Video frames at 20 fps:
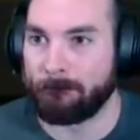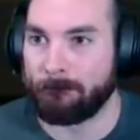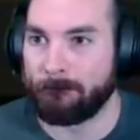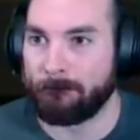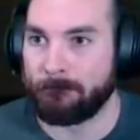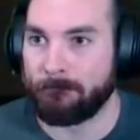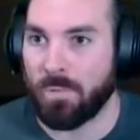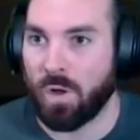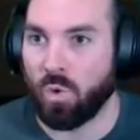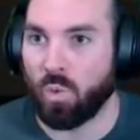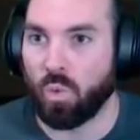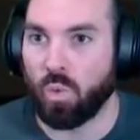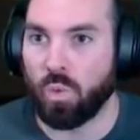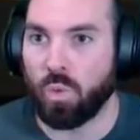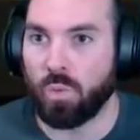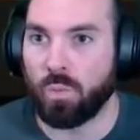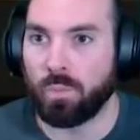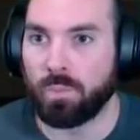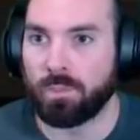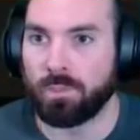I'm like
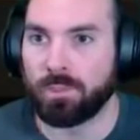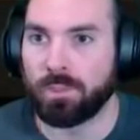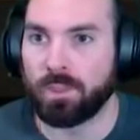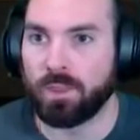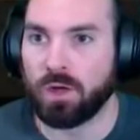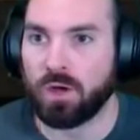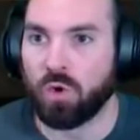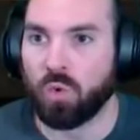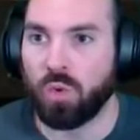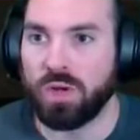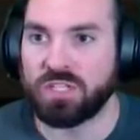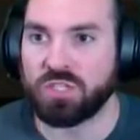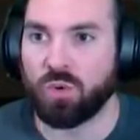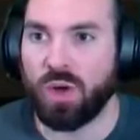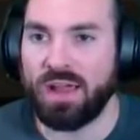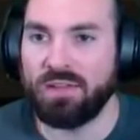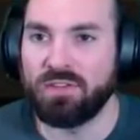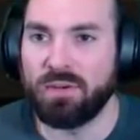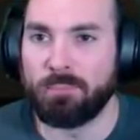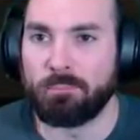far. Wait, do
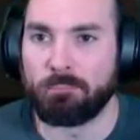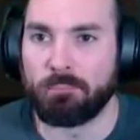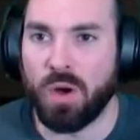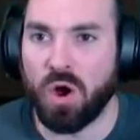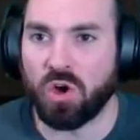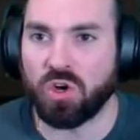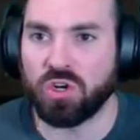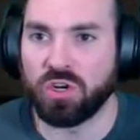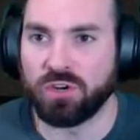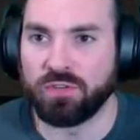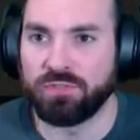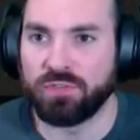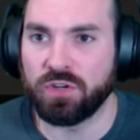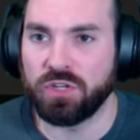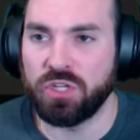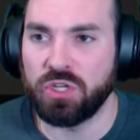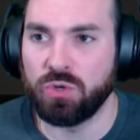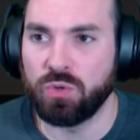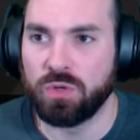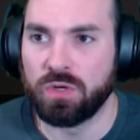I have a marker for
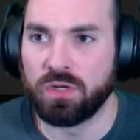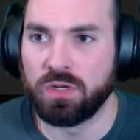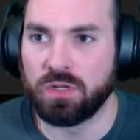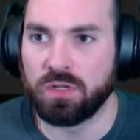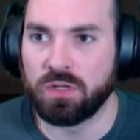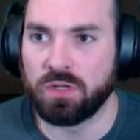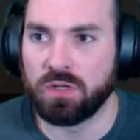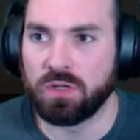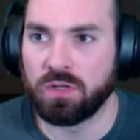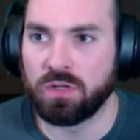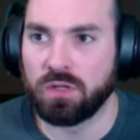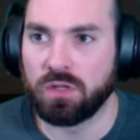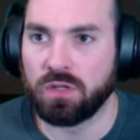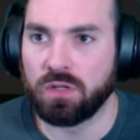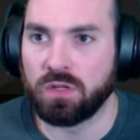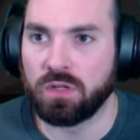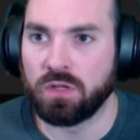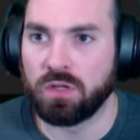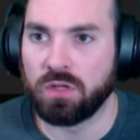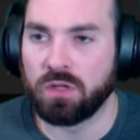you?
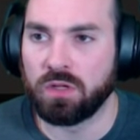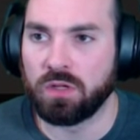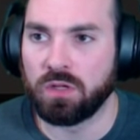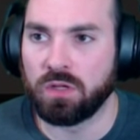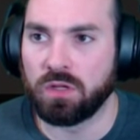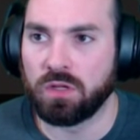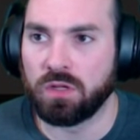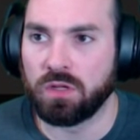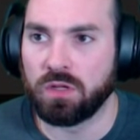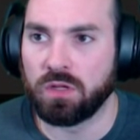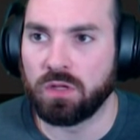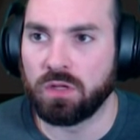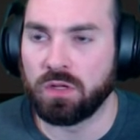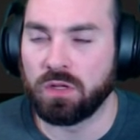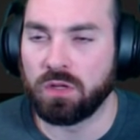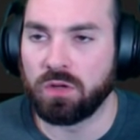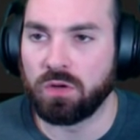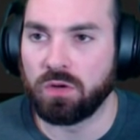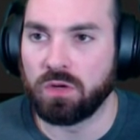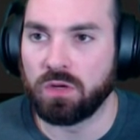
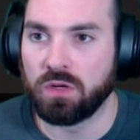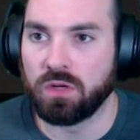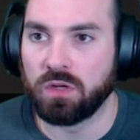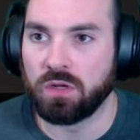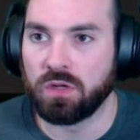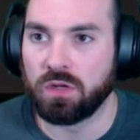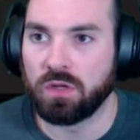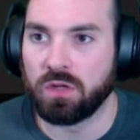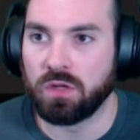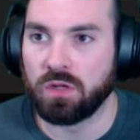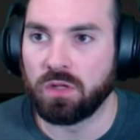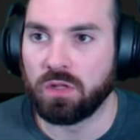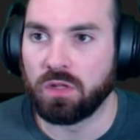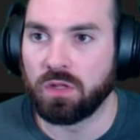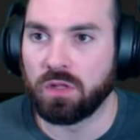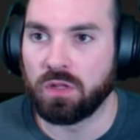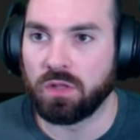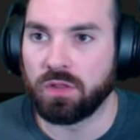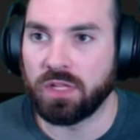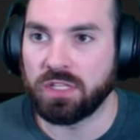No.
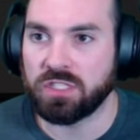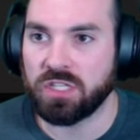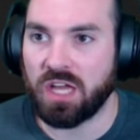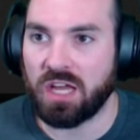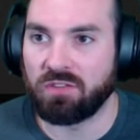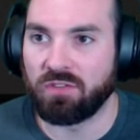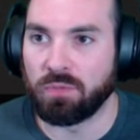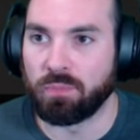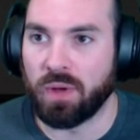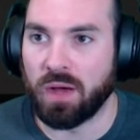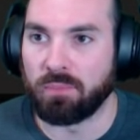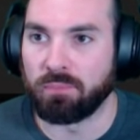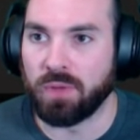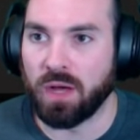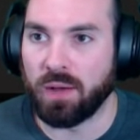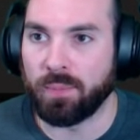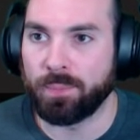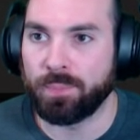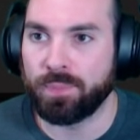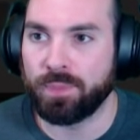That's kind of a bum
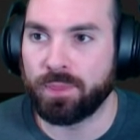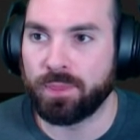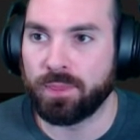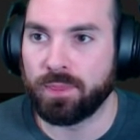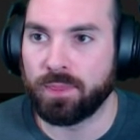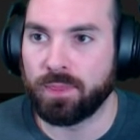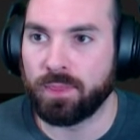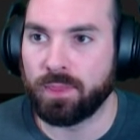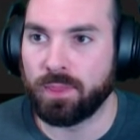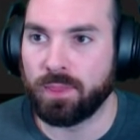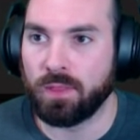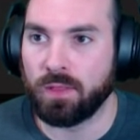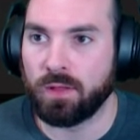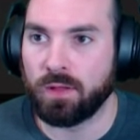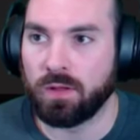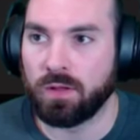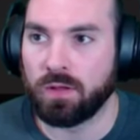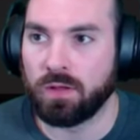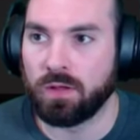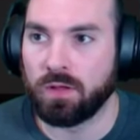bum.
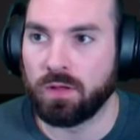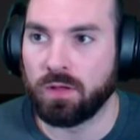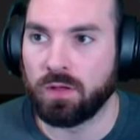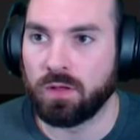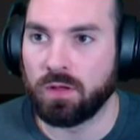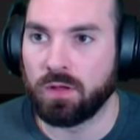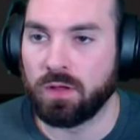Yeah.